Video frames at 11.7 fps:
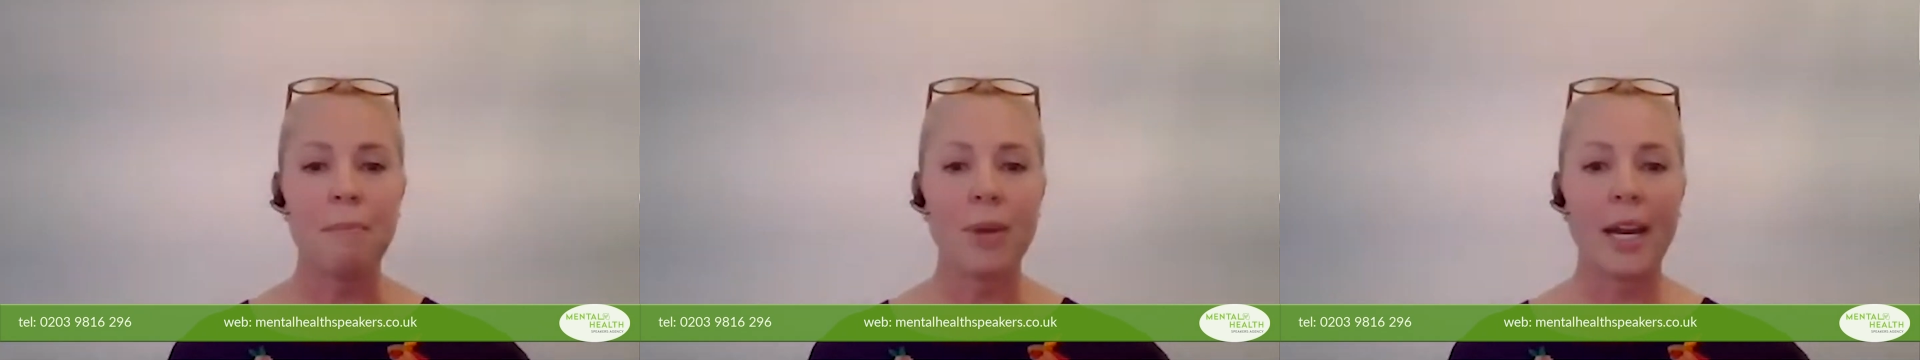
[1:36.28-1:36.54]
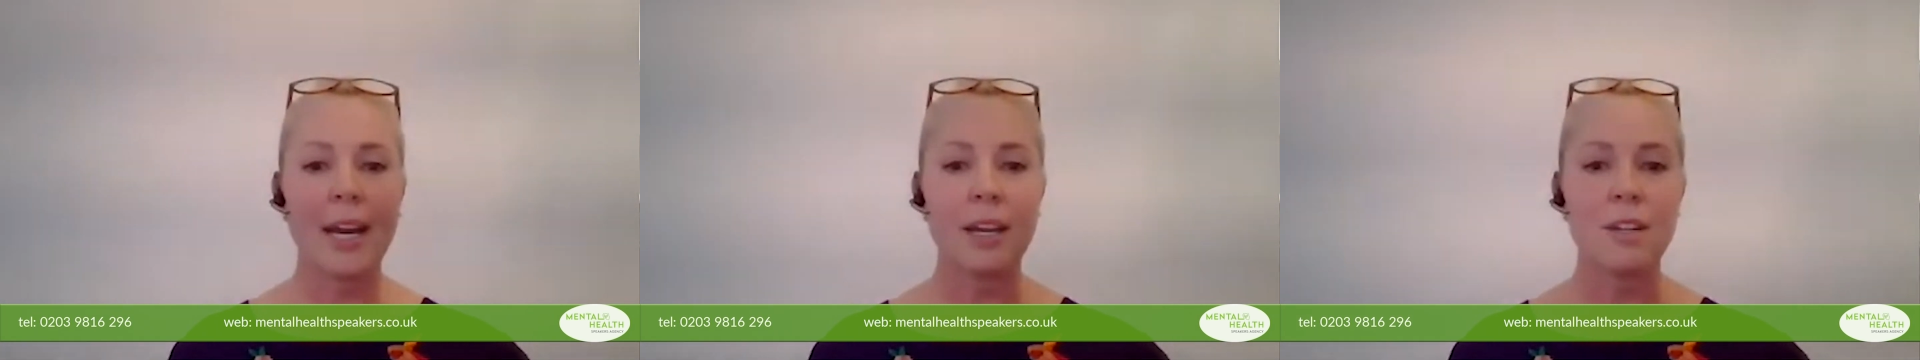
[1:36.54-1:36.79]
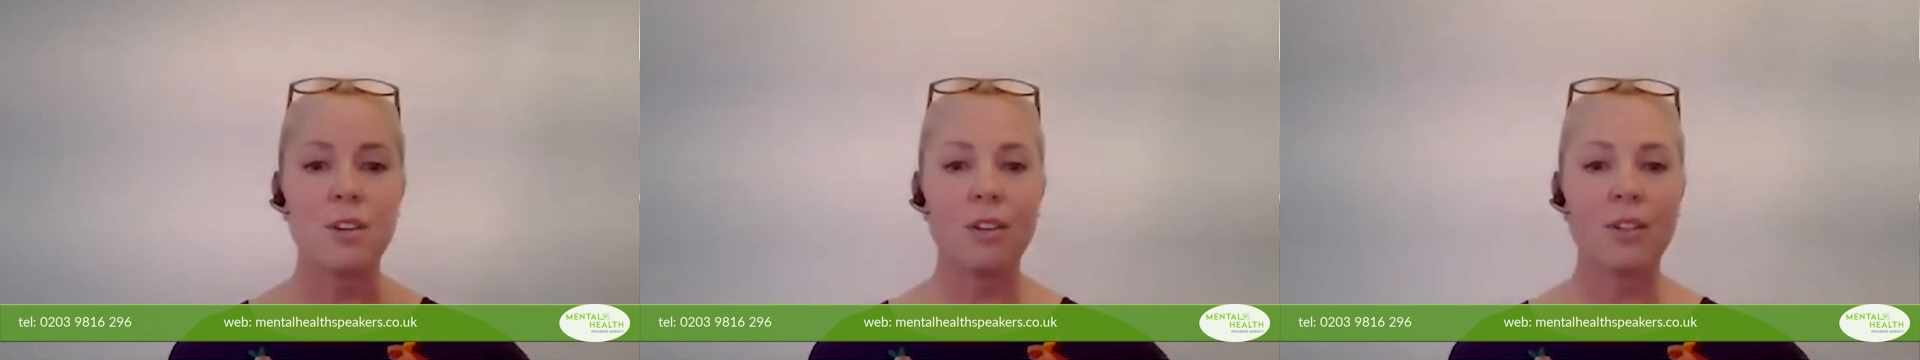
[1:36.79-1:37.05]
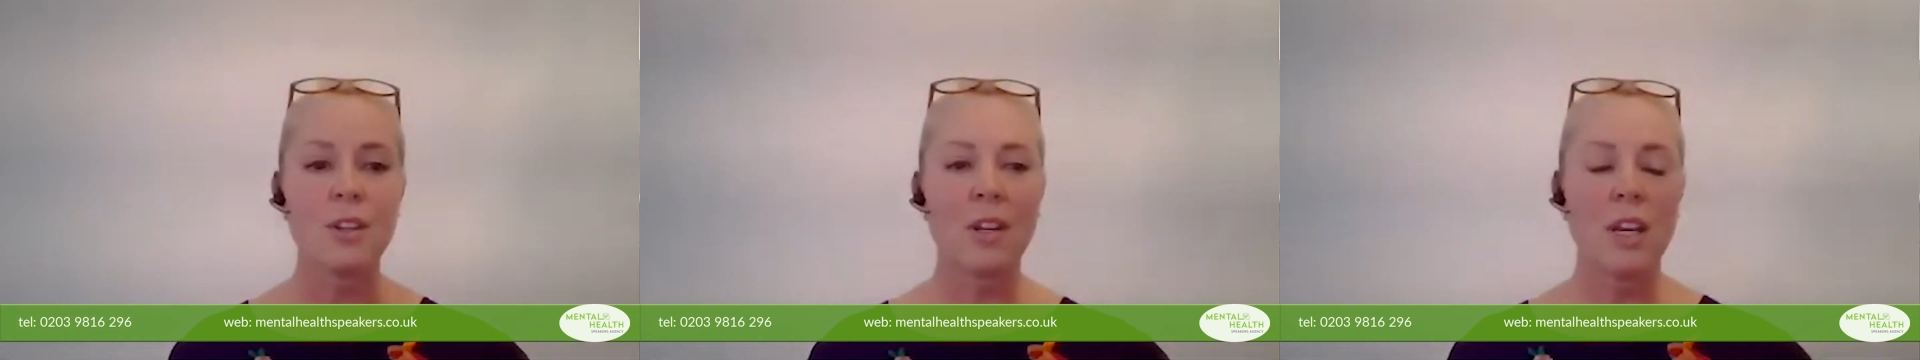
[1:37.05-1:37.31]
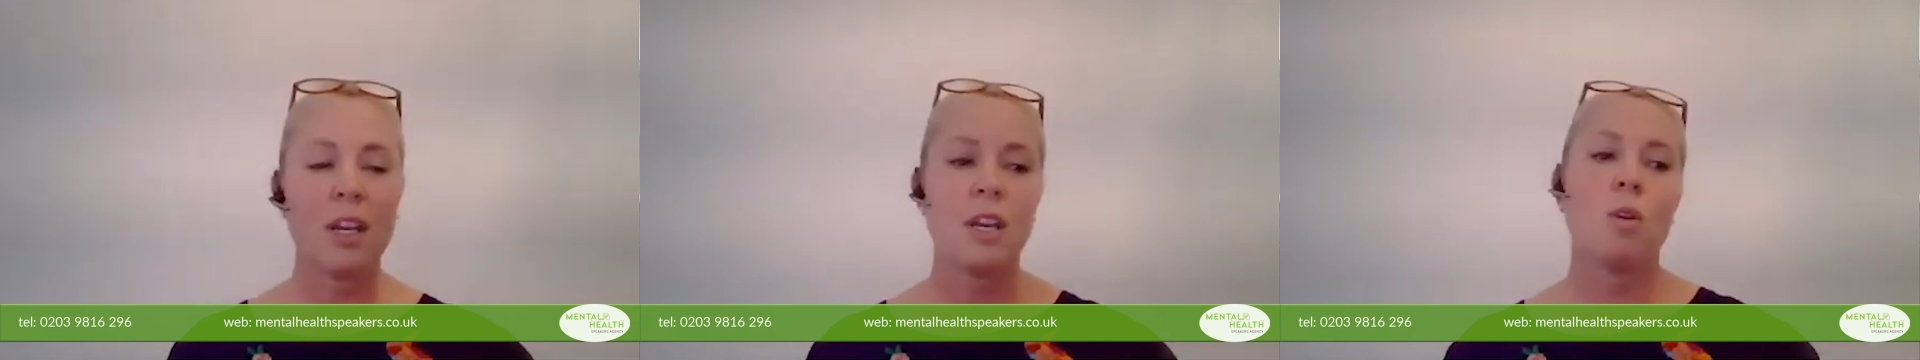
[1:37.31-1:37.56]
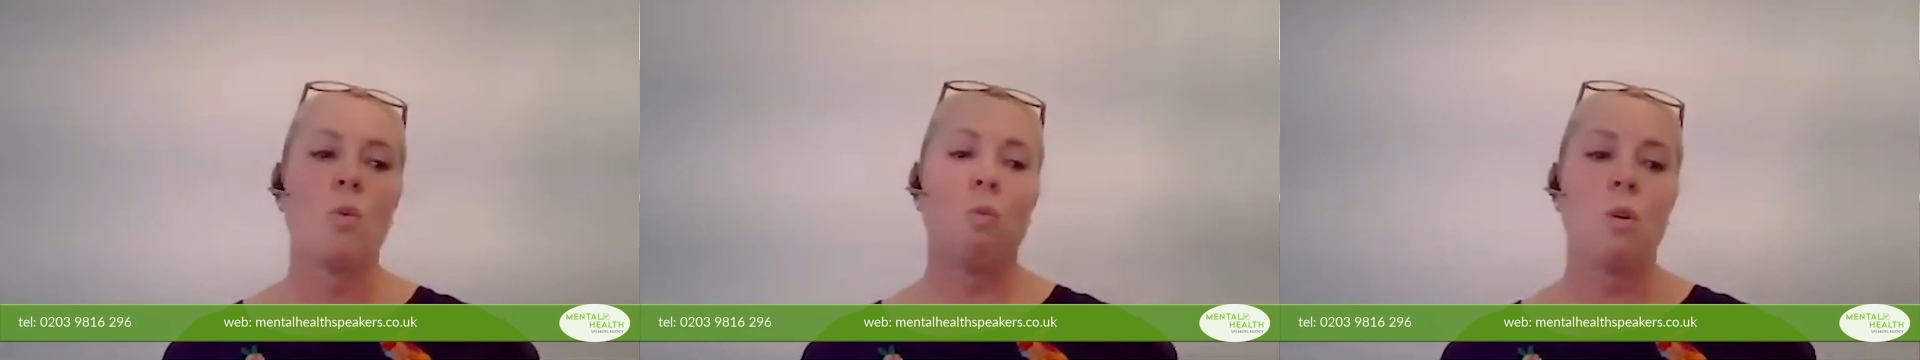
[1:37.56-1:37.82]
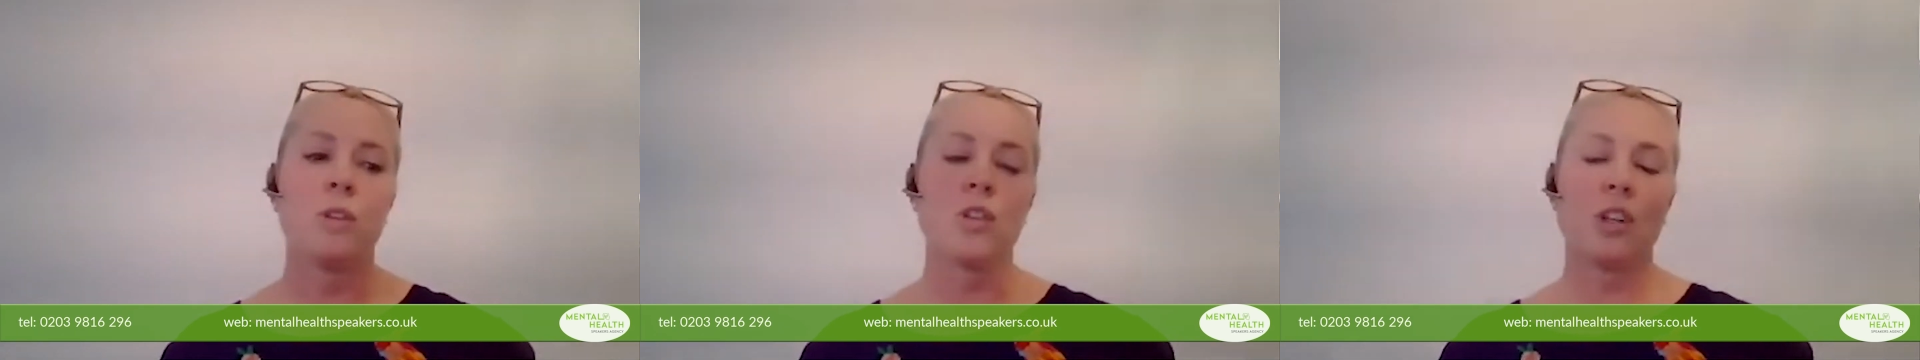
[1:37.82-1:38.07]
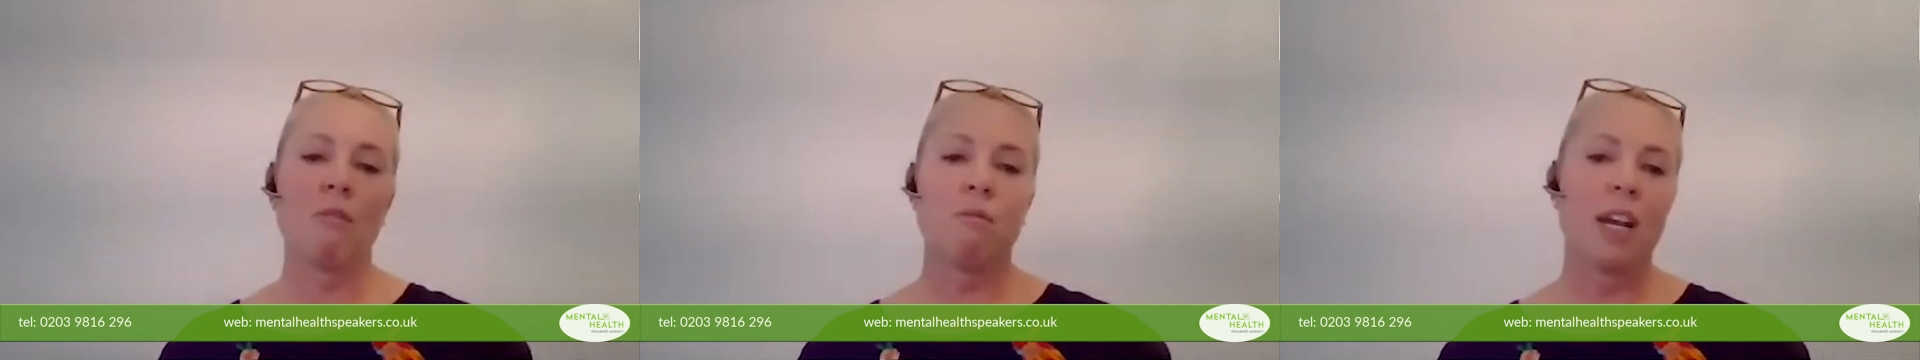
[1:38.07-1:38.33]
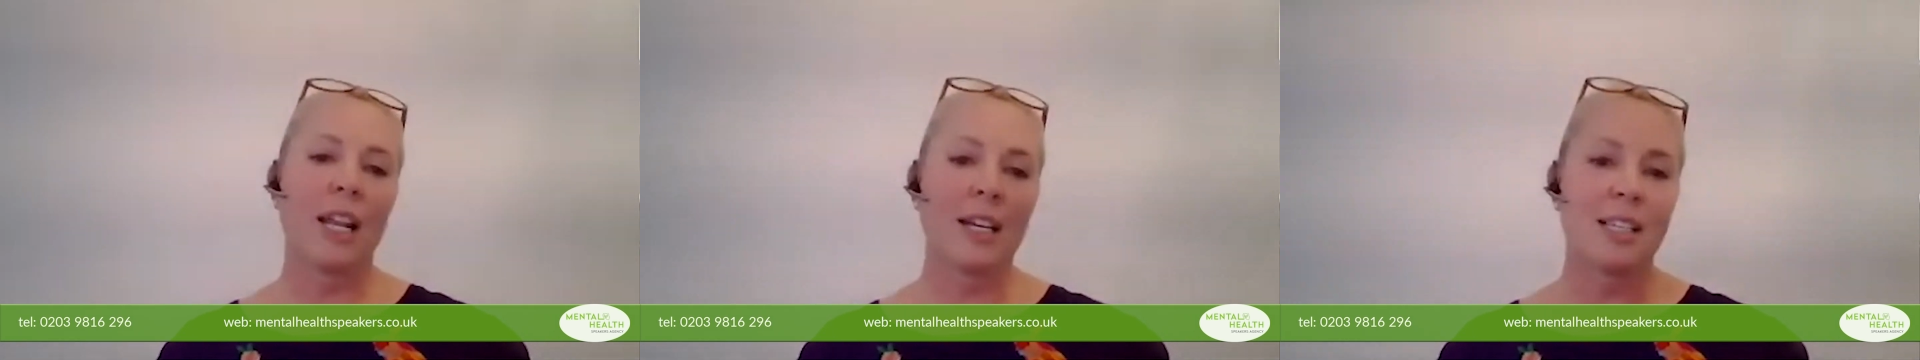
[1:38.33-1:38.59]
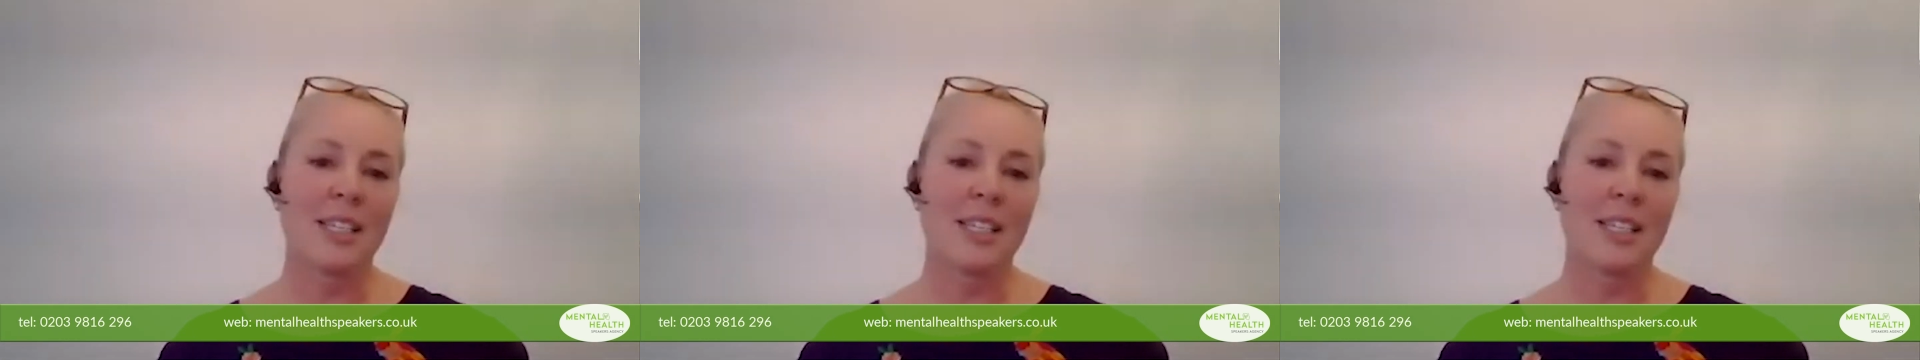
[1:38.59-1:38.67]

And once you realize